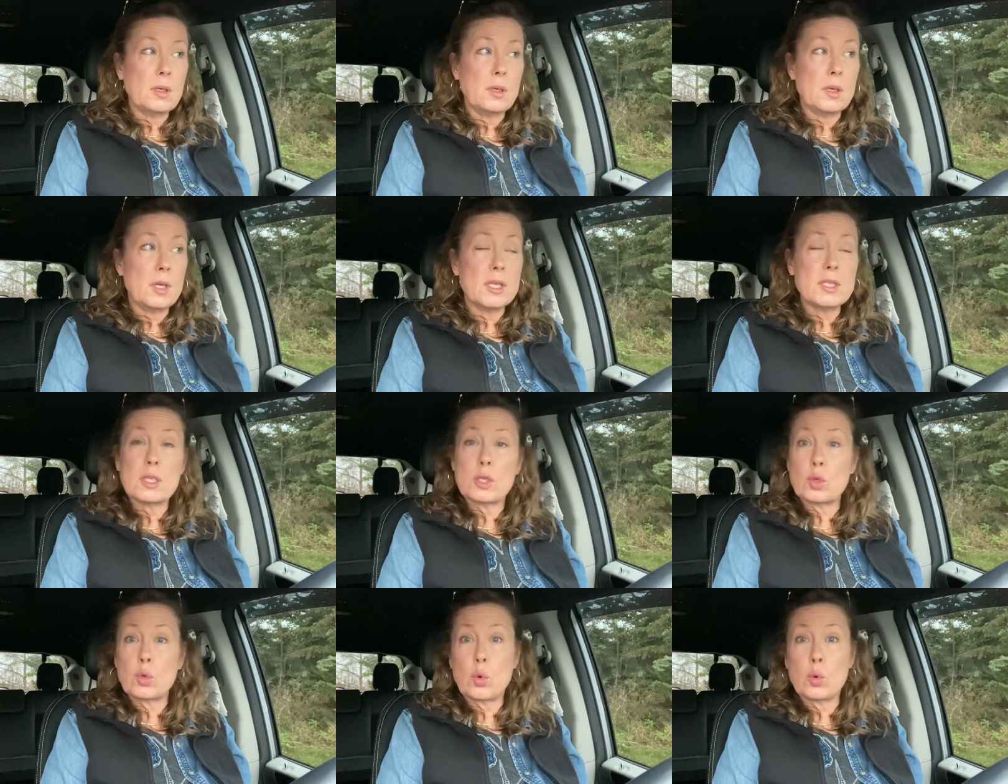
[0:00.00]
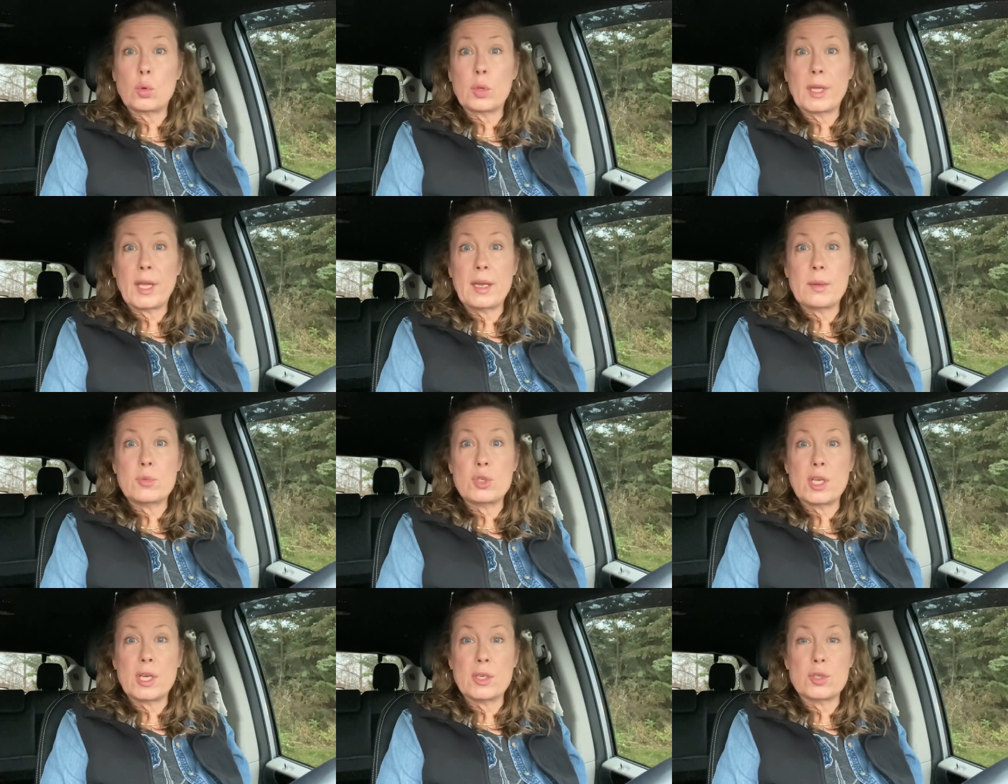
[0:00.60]
it's a total
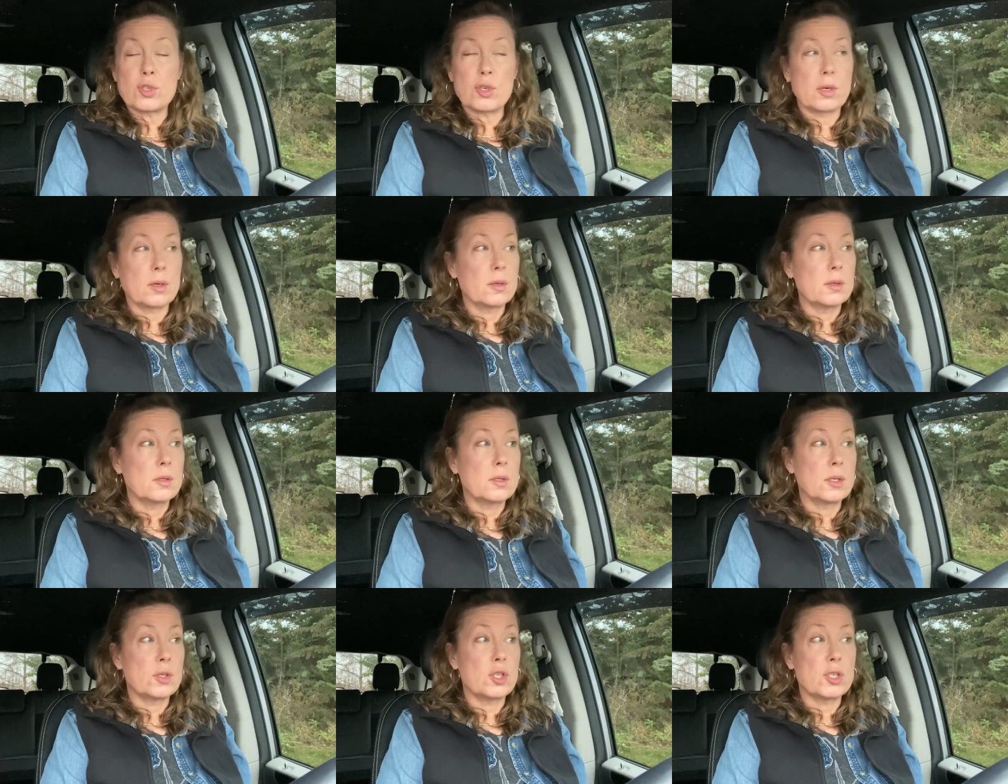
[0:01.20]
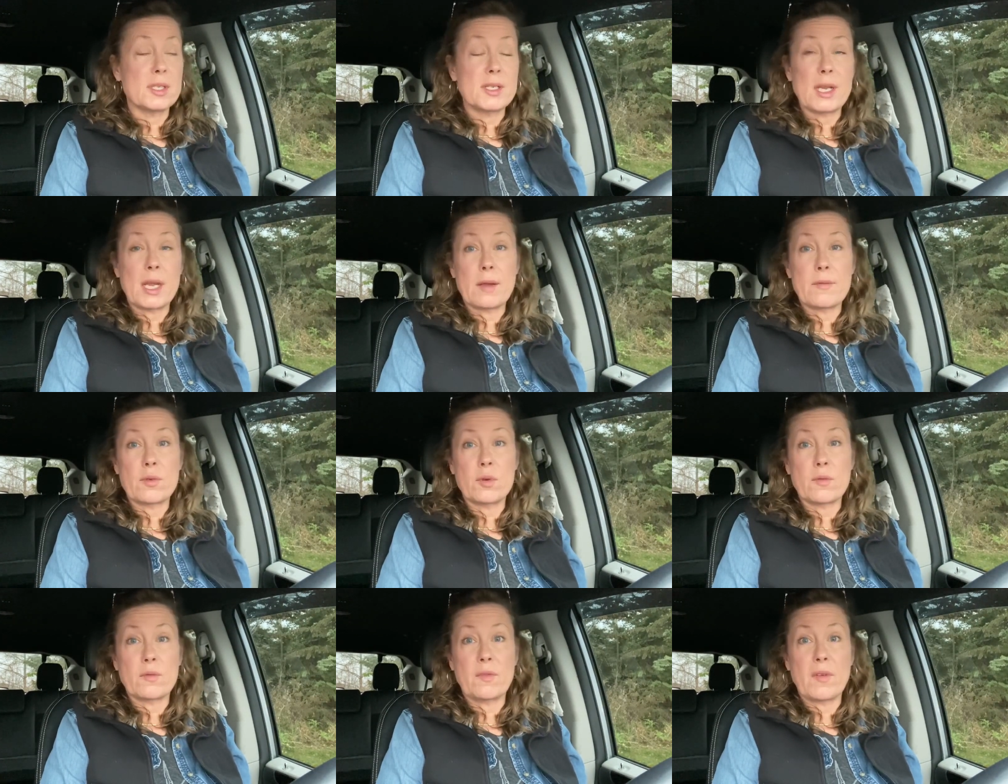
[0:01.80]
game changer to just
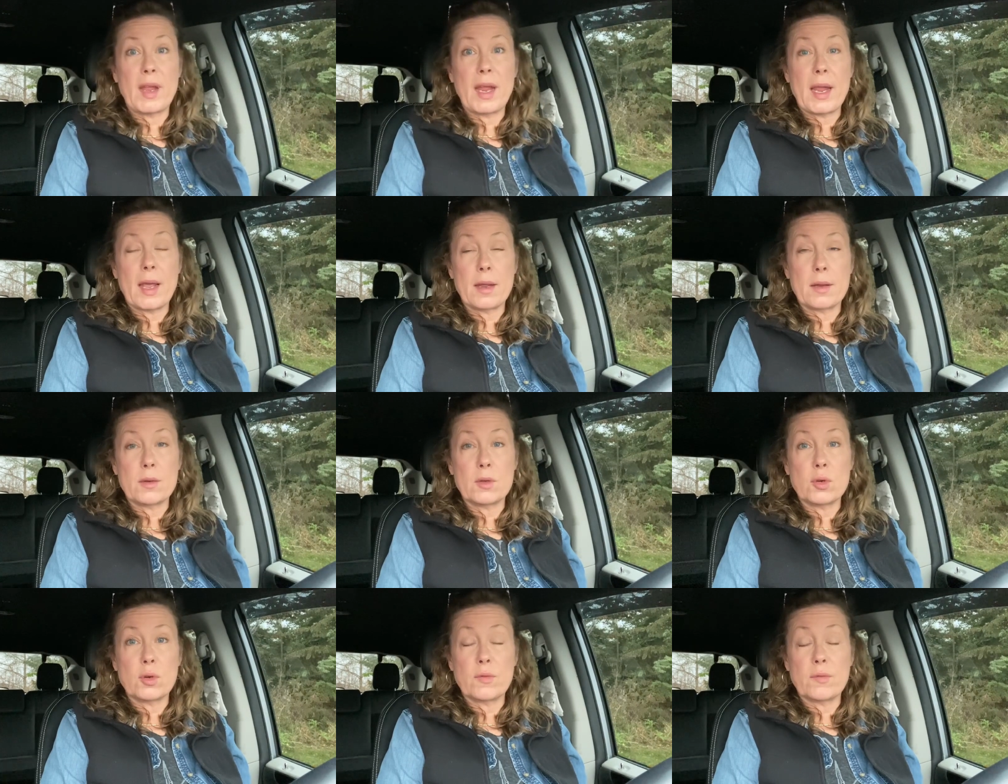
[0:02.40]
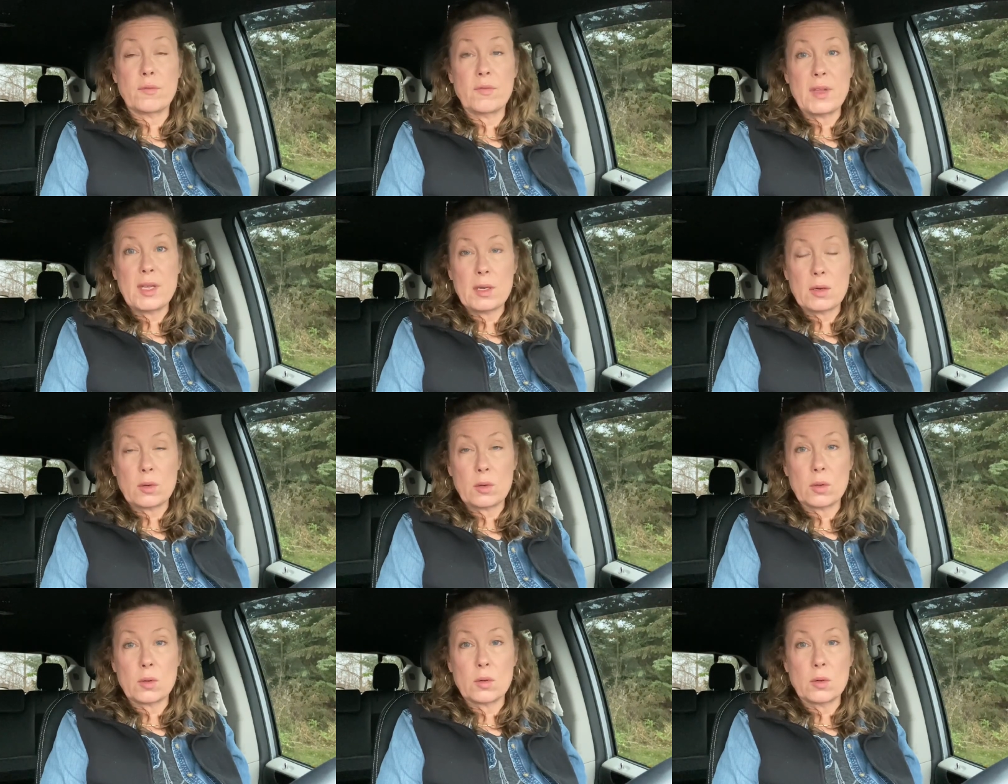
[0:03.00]
have your van, your
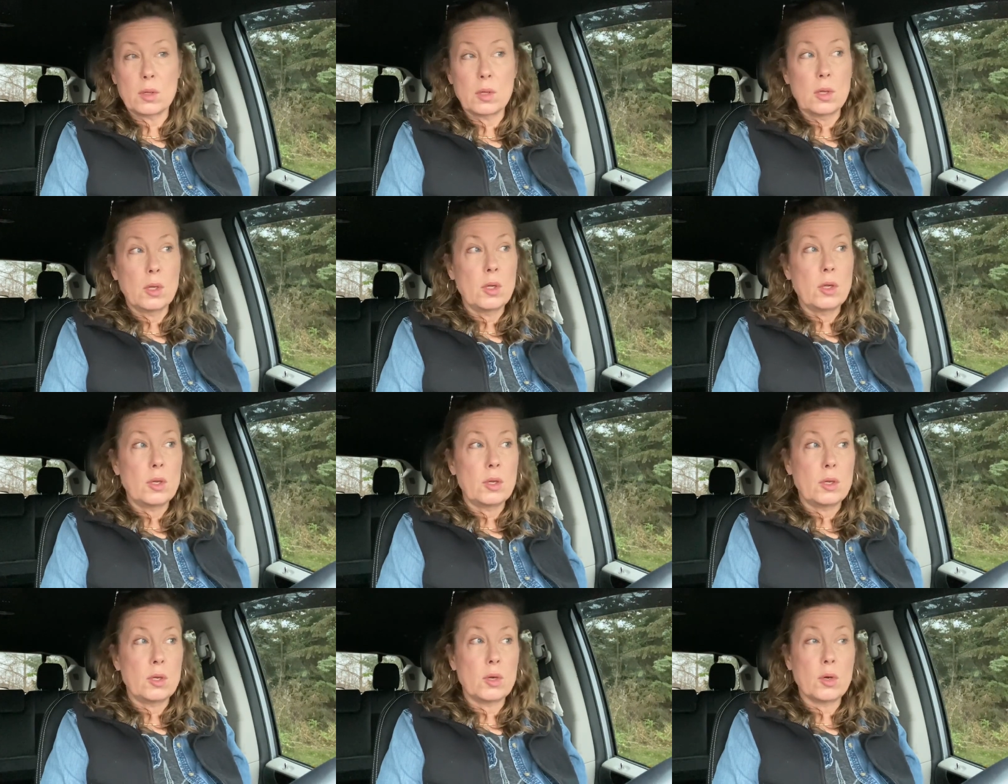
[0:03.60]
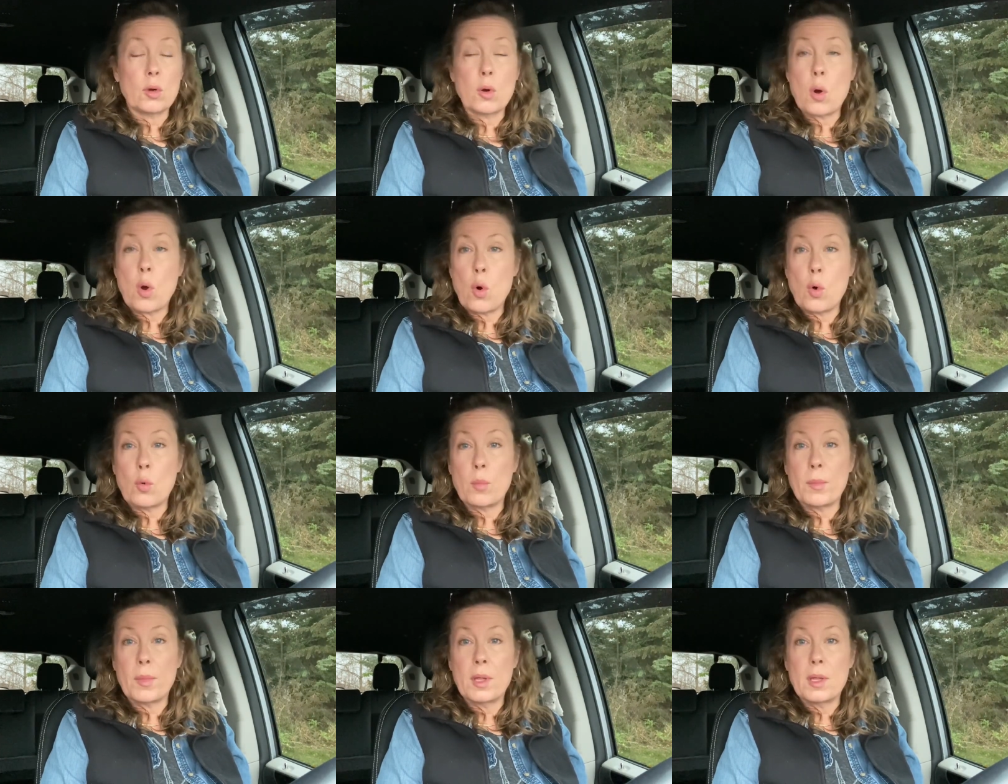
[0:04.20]
vehicle, your
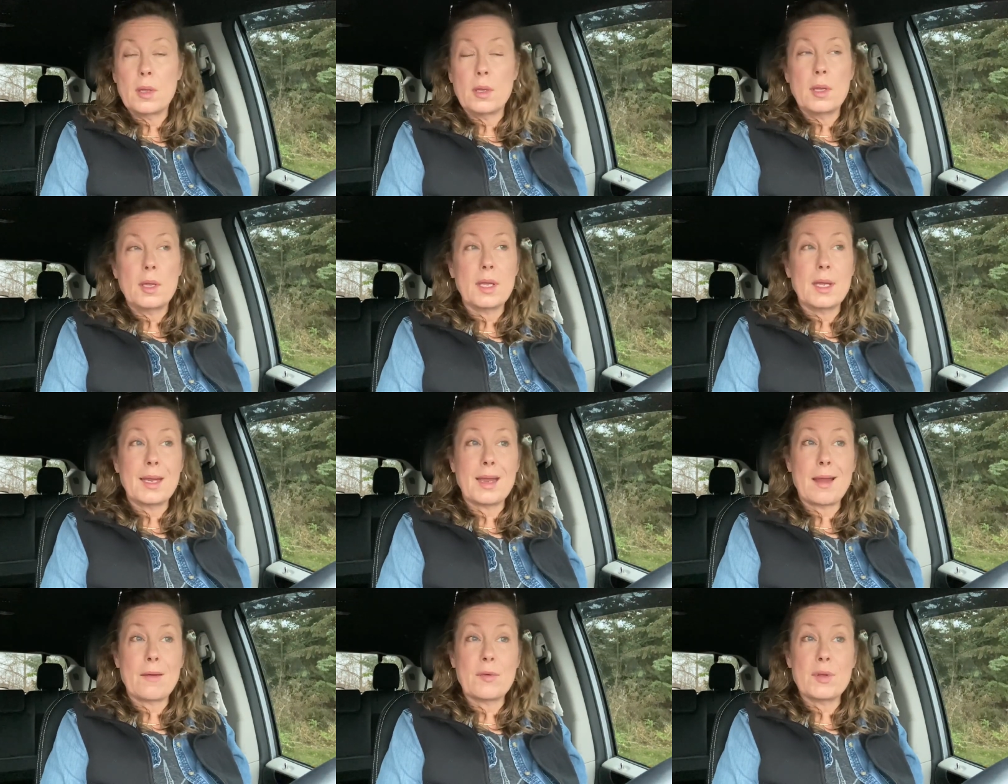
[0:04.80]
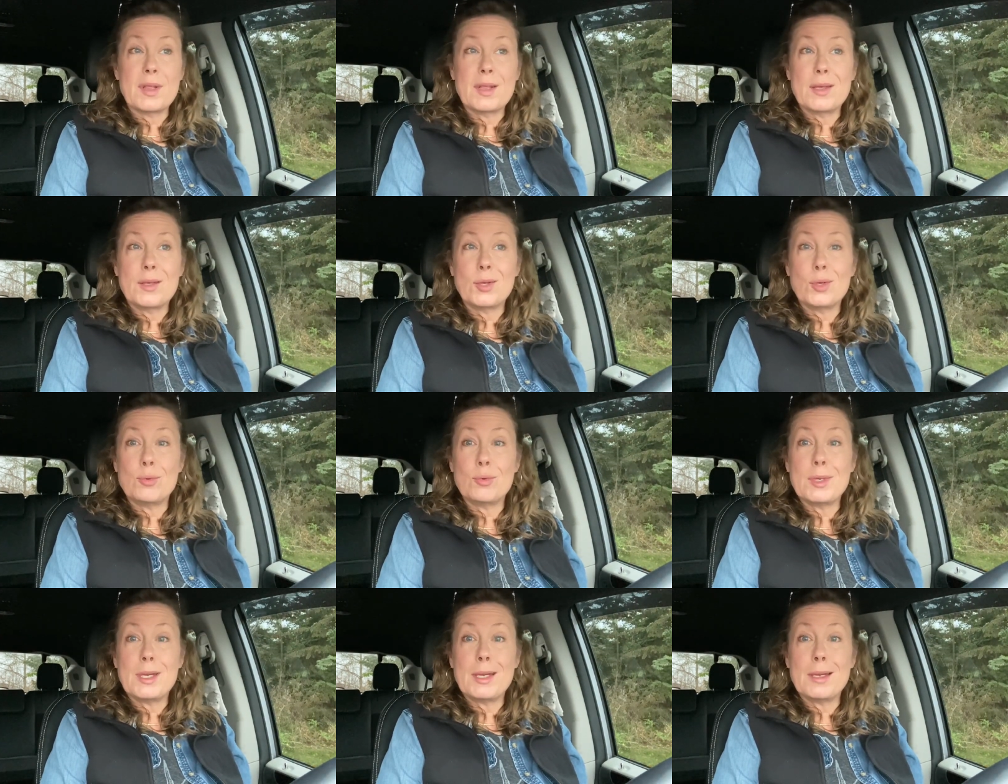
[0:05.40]
home and everything
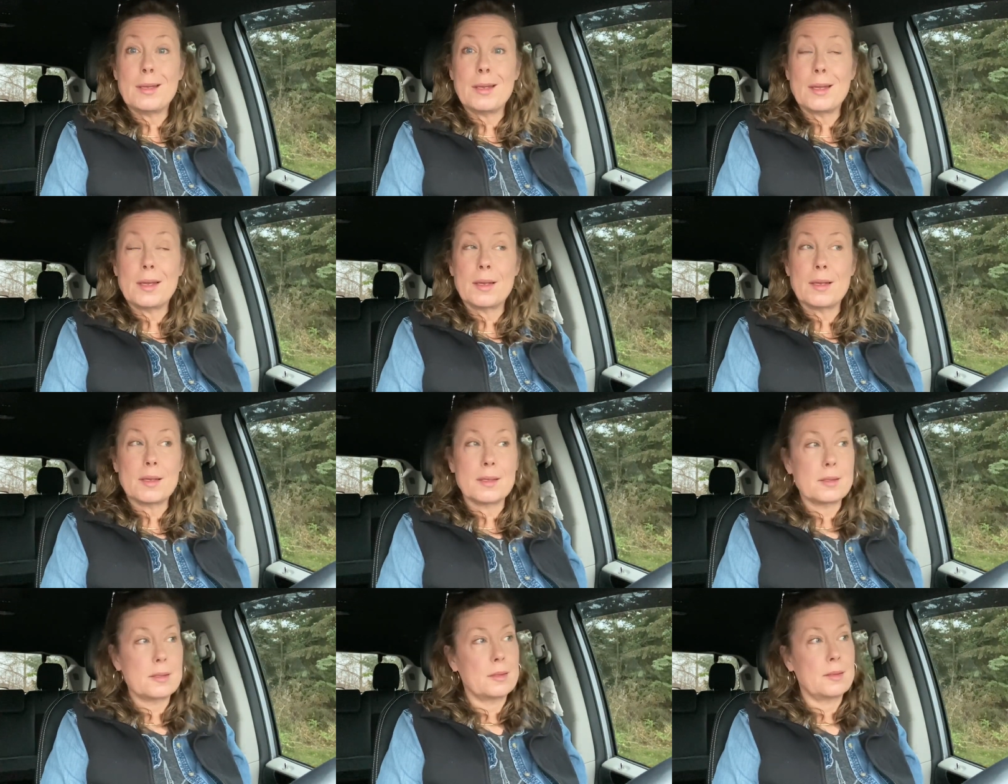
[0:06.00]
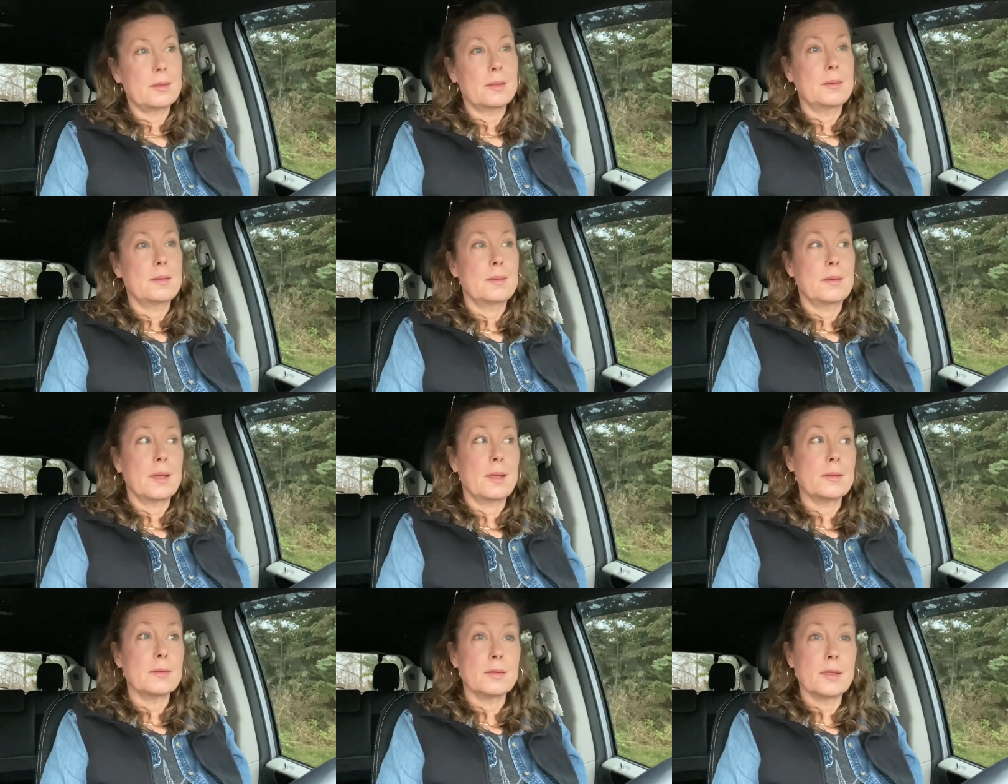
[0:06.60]
you need in it.
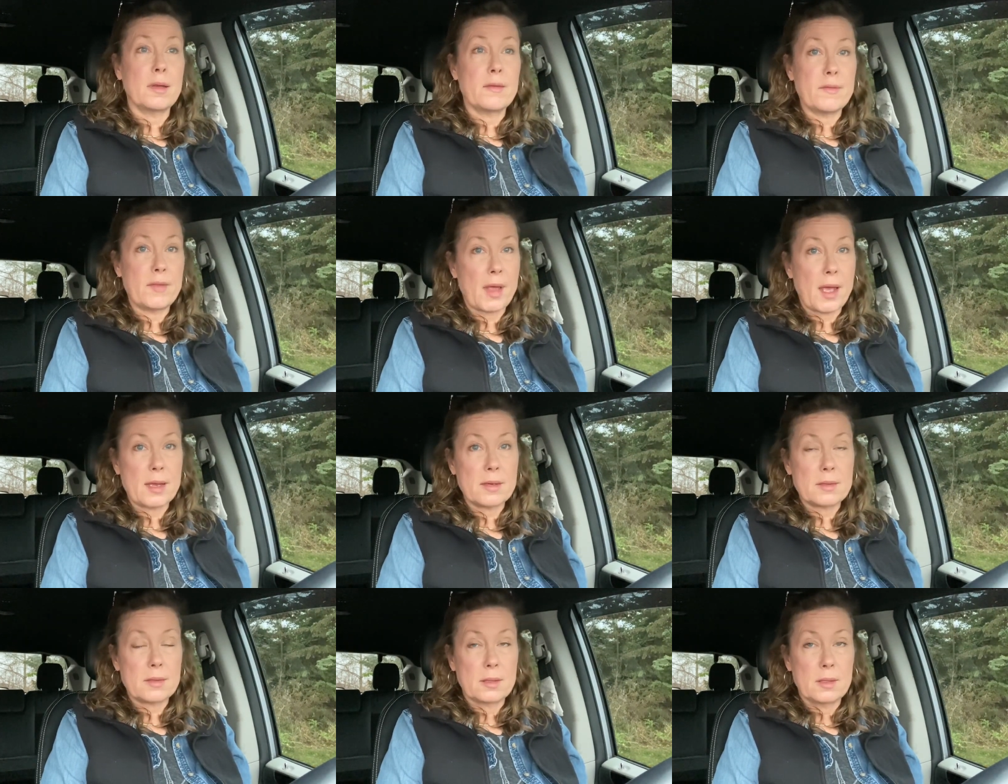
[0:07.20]
I love that.